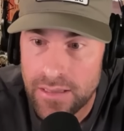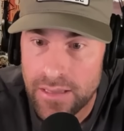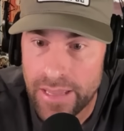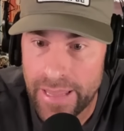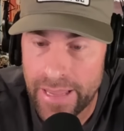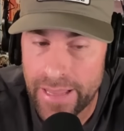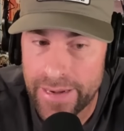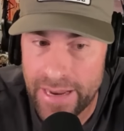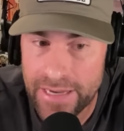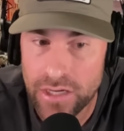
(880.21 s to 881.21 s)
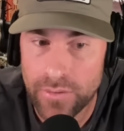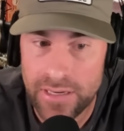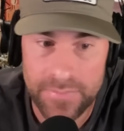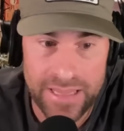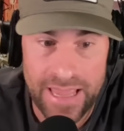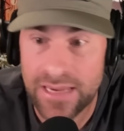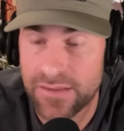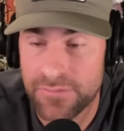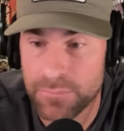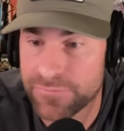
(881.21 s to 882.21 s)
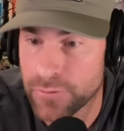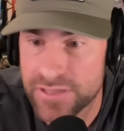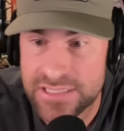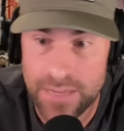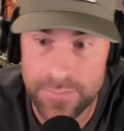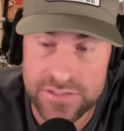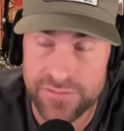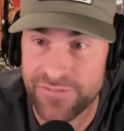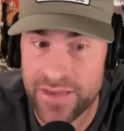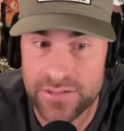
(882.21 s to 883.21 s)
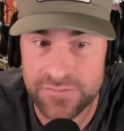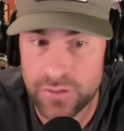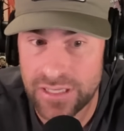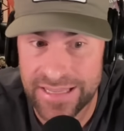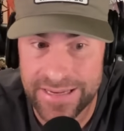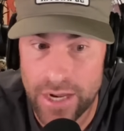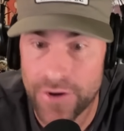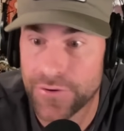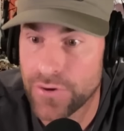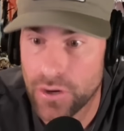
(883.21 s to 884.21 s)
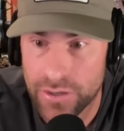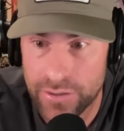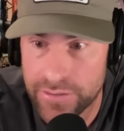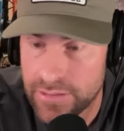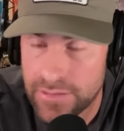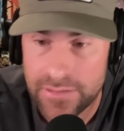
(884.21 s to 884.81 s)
And I go in, I'm like, hey, before the semis or the finals, if you need like an undercard,